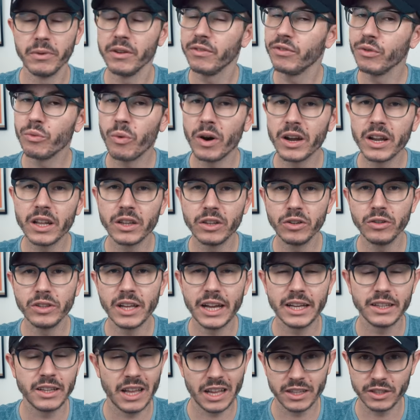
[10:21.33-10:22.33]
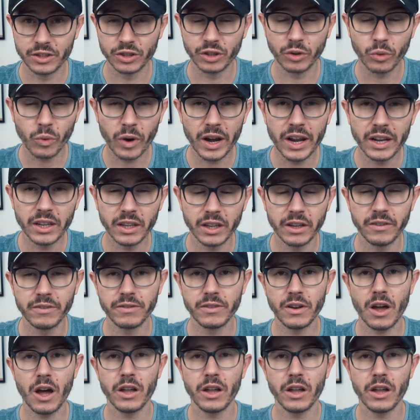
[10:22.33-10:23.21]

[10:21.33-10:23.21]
If you want to do that, that's great. If